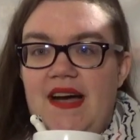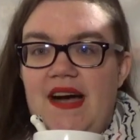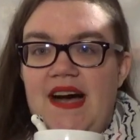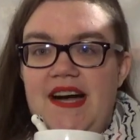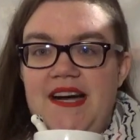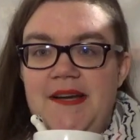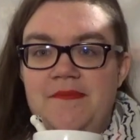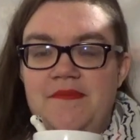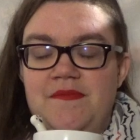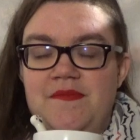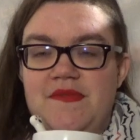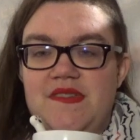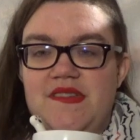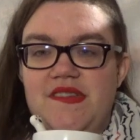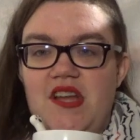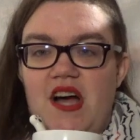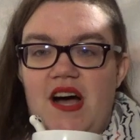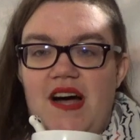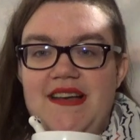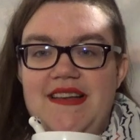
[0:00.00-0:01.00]
I'm
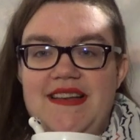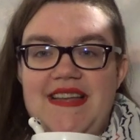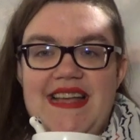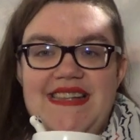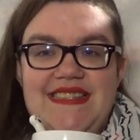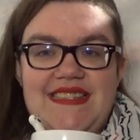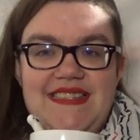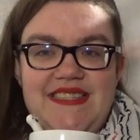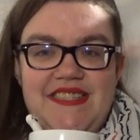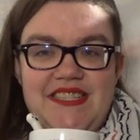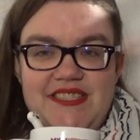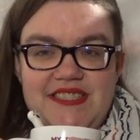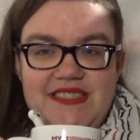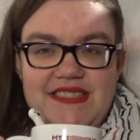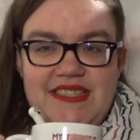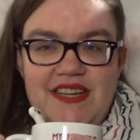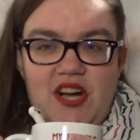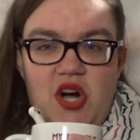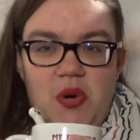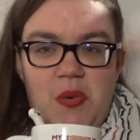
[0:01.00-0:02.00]
not
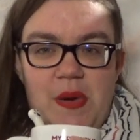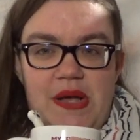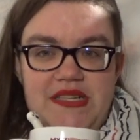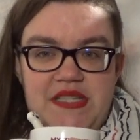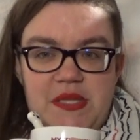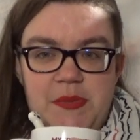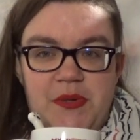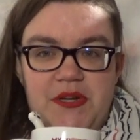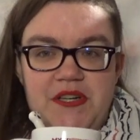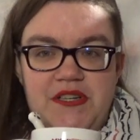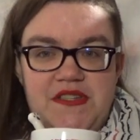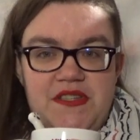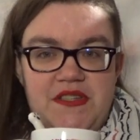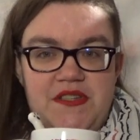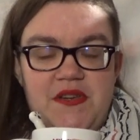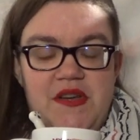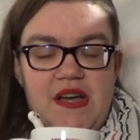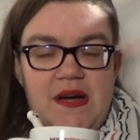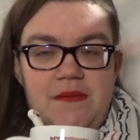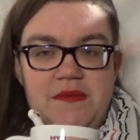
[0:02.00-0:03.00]
necessarily always the person
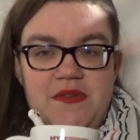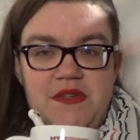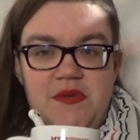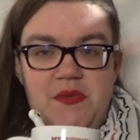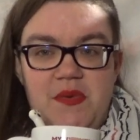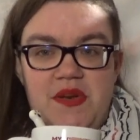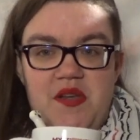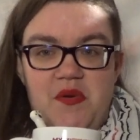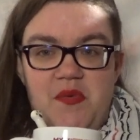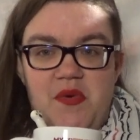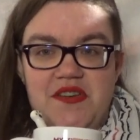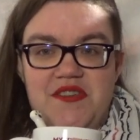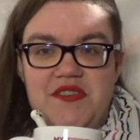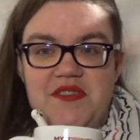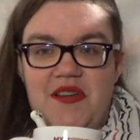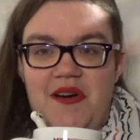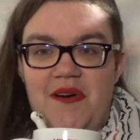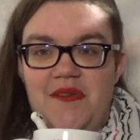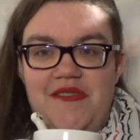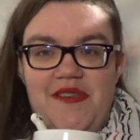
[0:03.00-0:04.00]
to come to when you want to
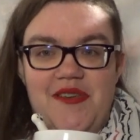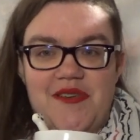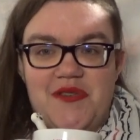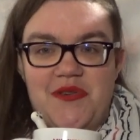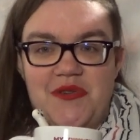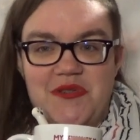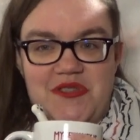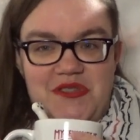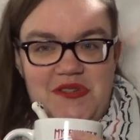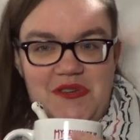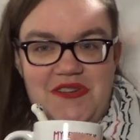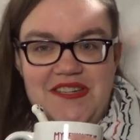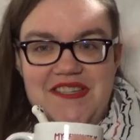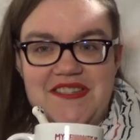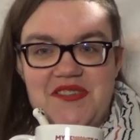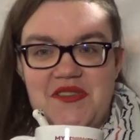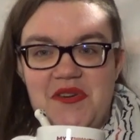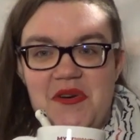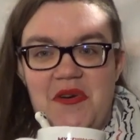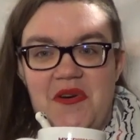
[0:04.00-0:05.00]
know if your short story is
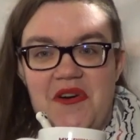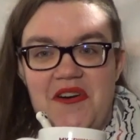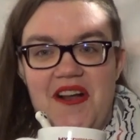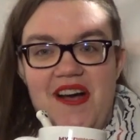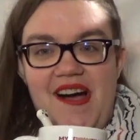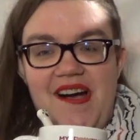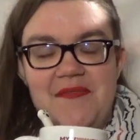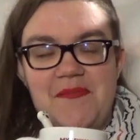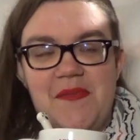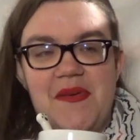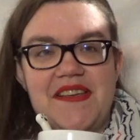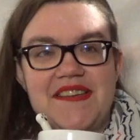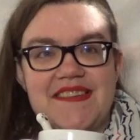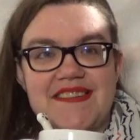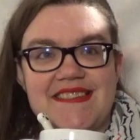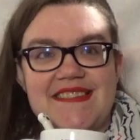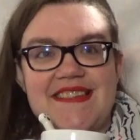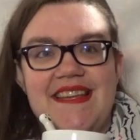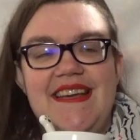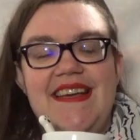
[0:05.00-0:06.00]
good or not,
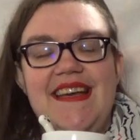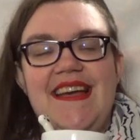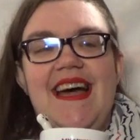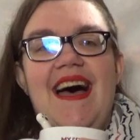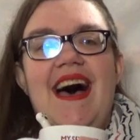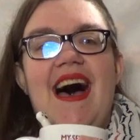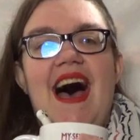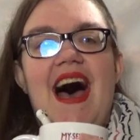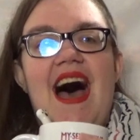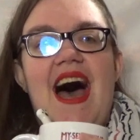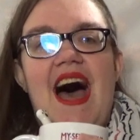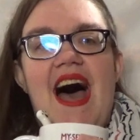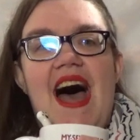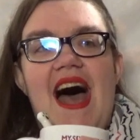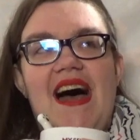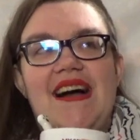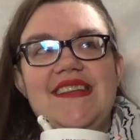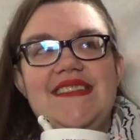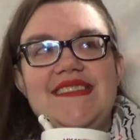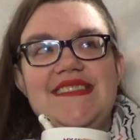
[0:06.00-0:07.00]
because
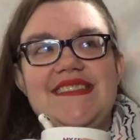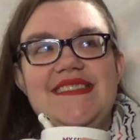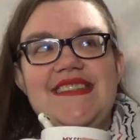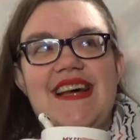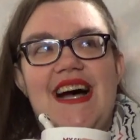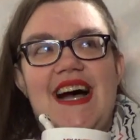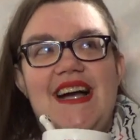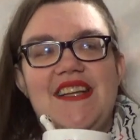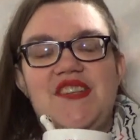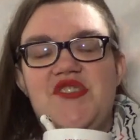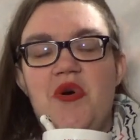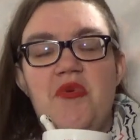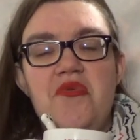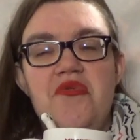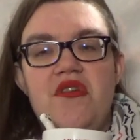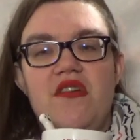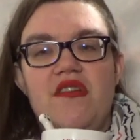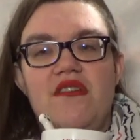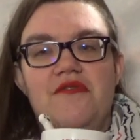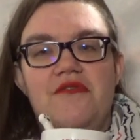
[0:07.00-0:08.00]
I don't
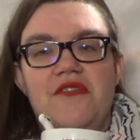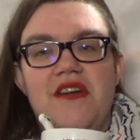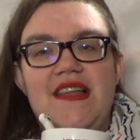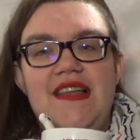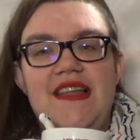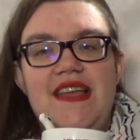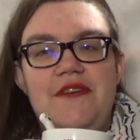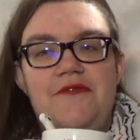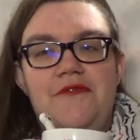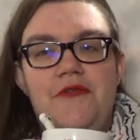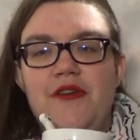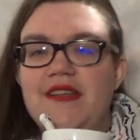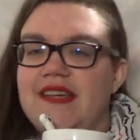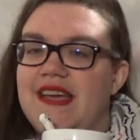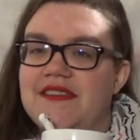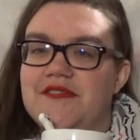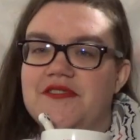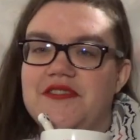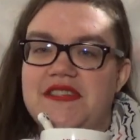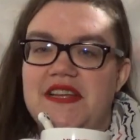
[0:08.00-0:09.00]
really fully
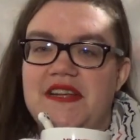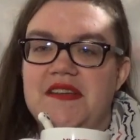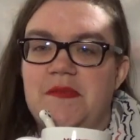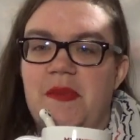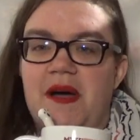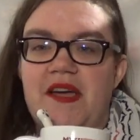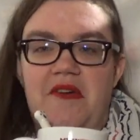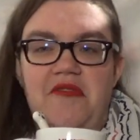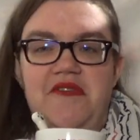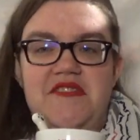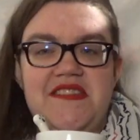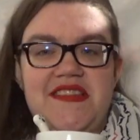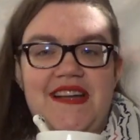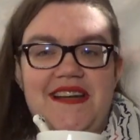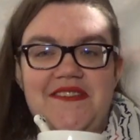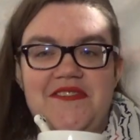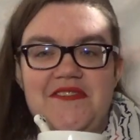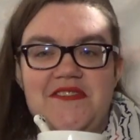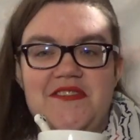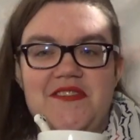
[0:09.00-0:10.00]
understand my own
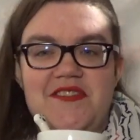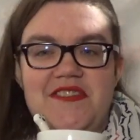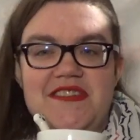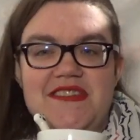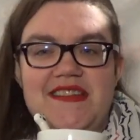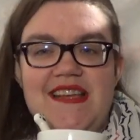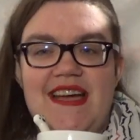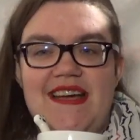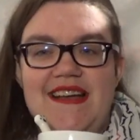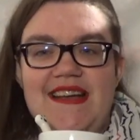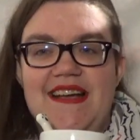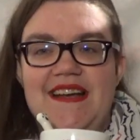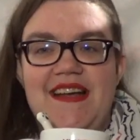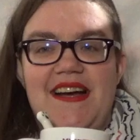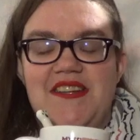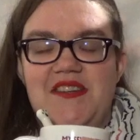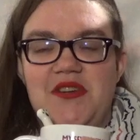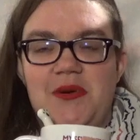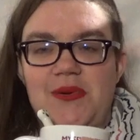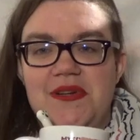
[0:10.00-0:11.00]
standards just yet, and
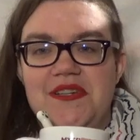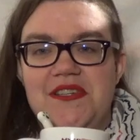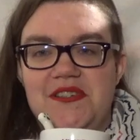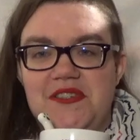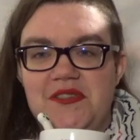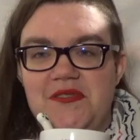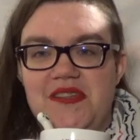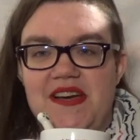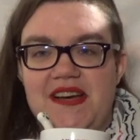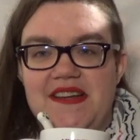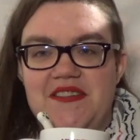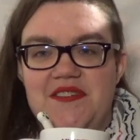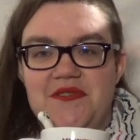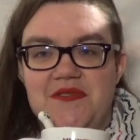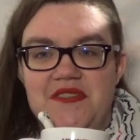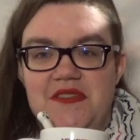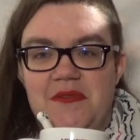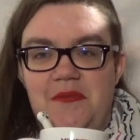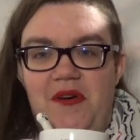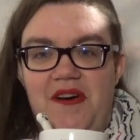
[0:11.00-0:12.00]
I don't want to do that to
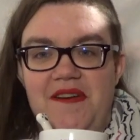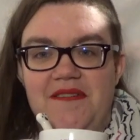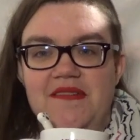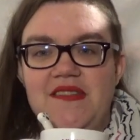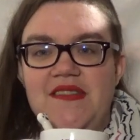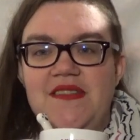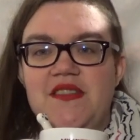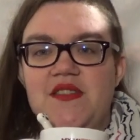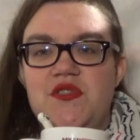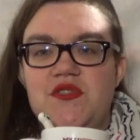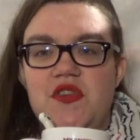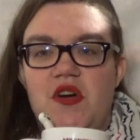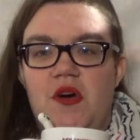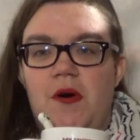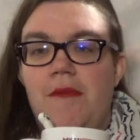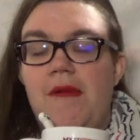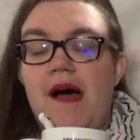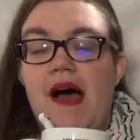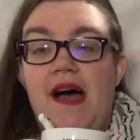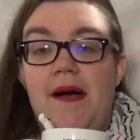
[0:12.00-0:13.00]
someone.
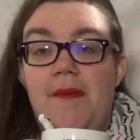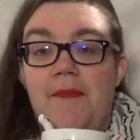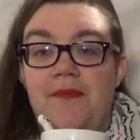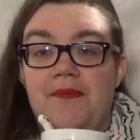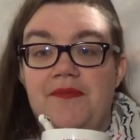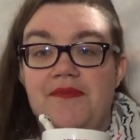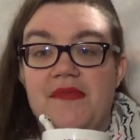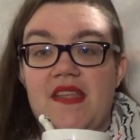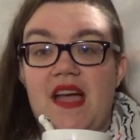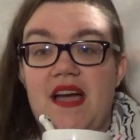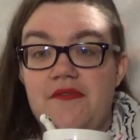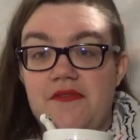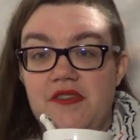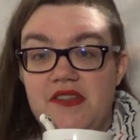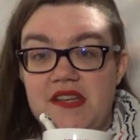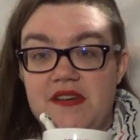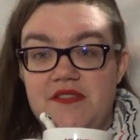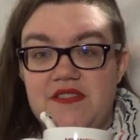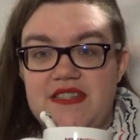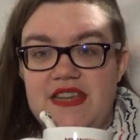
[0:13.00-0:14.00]
So, I
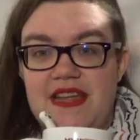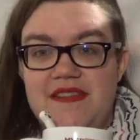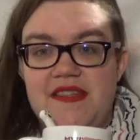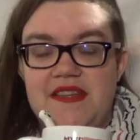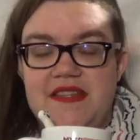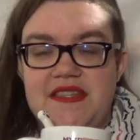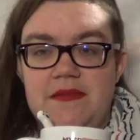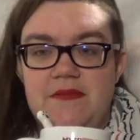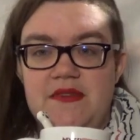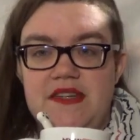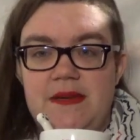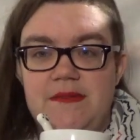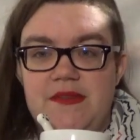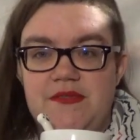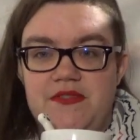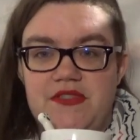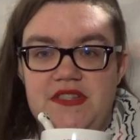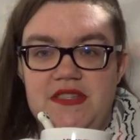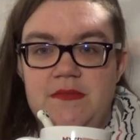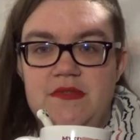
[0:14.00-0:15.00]
fully understand that sometimes
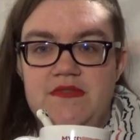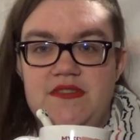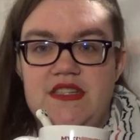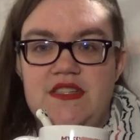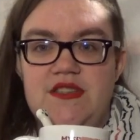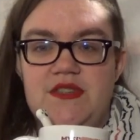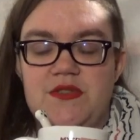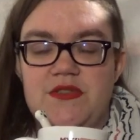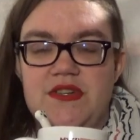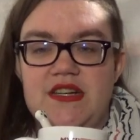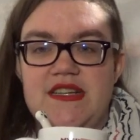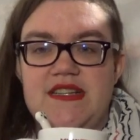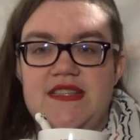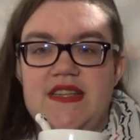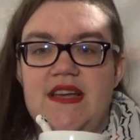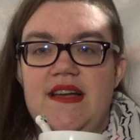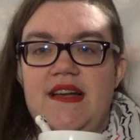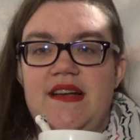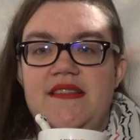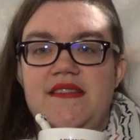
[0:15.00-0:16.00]
for some of these stories,
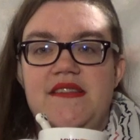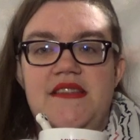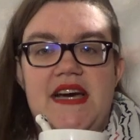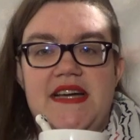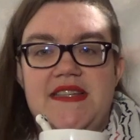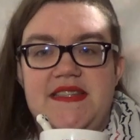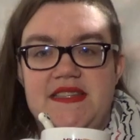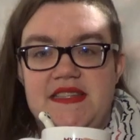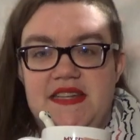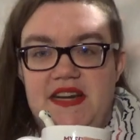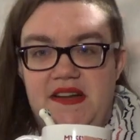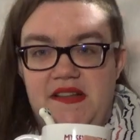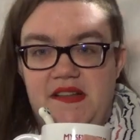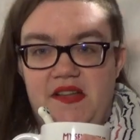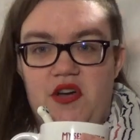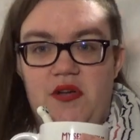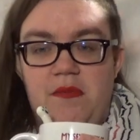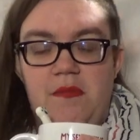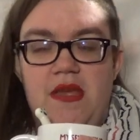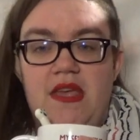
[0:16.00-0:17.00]
that's entirely
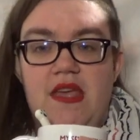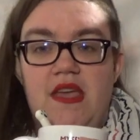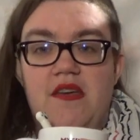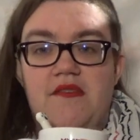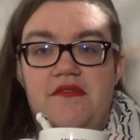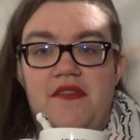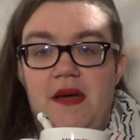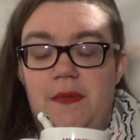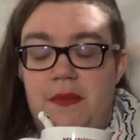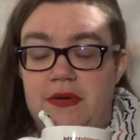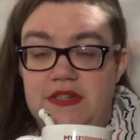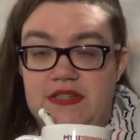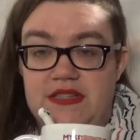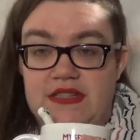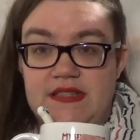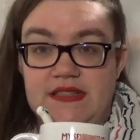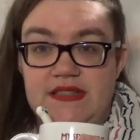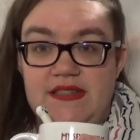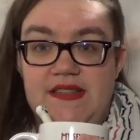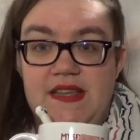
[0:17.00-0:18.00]
on me if I
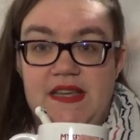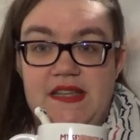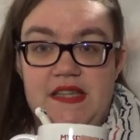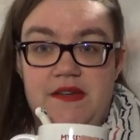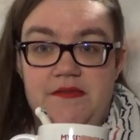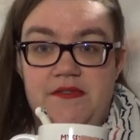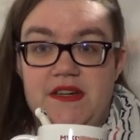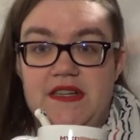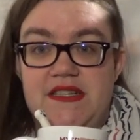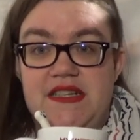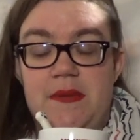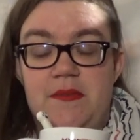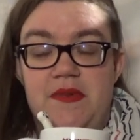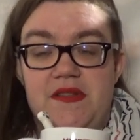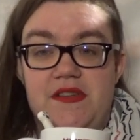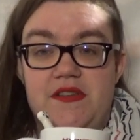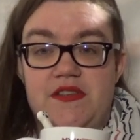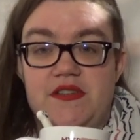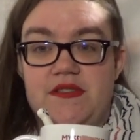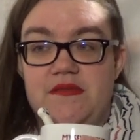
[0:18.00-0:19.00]
personally think that, for example,
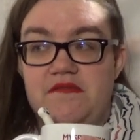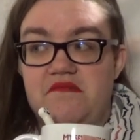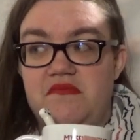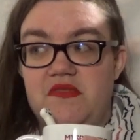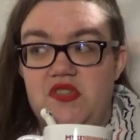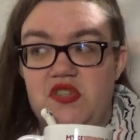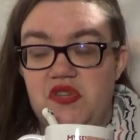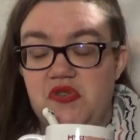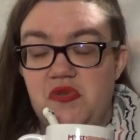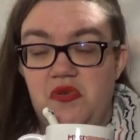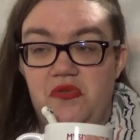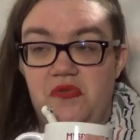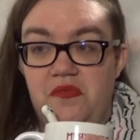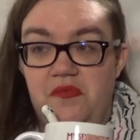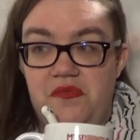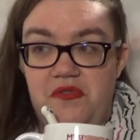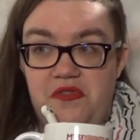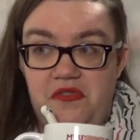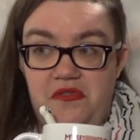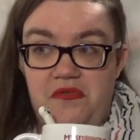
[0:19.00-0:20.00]
there's too
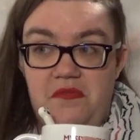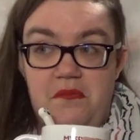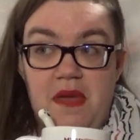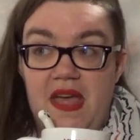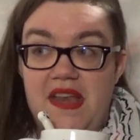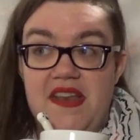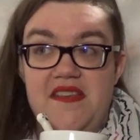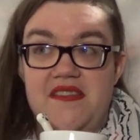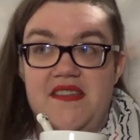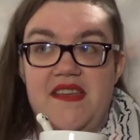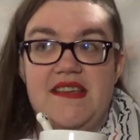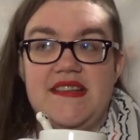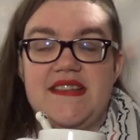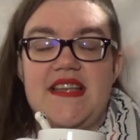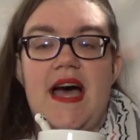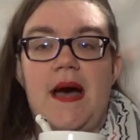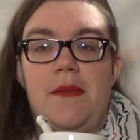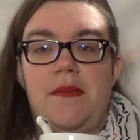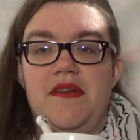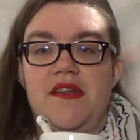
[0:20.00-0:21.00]
many things
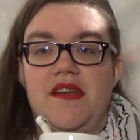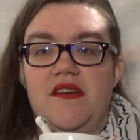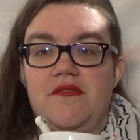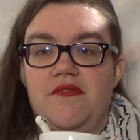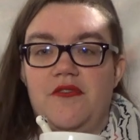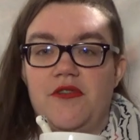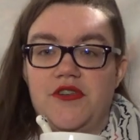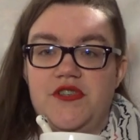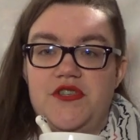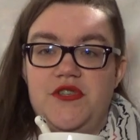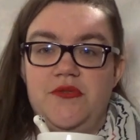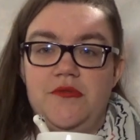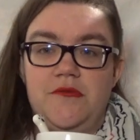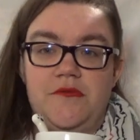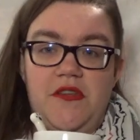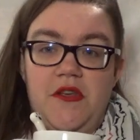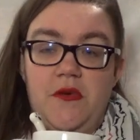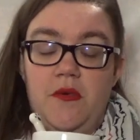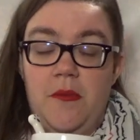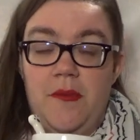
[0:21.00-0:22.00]
happening for too
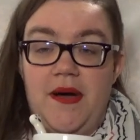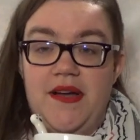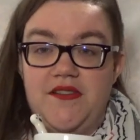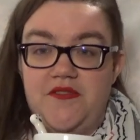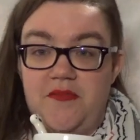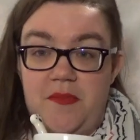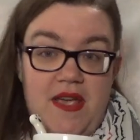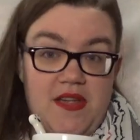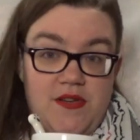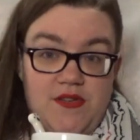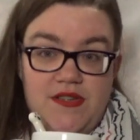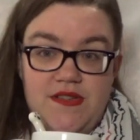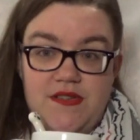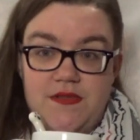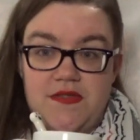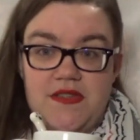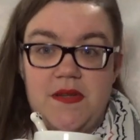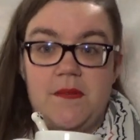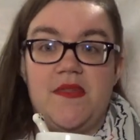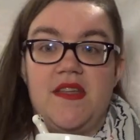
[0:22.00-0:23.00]
few amount of pages
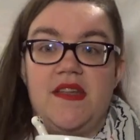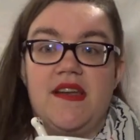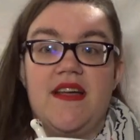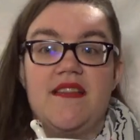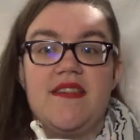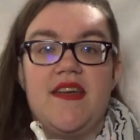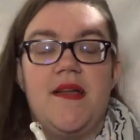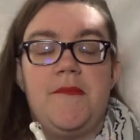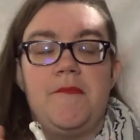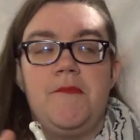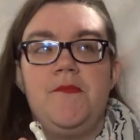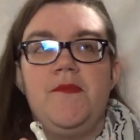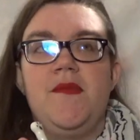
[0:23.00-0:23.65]
or something like that.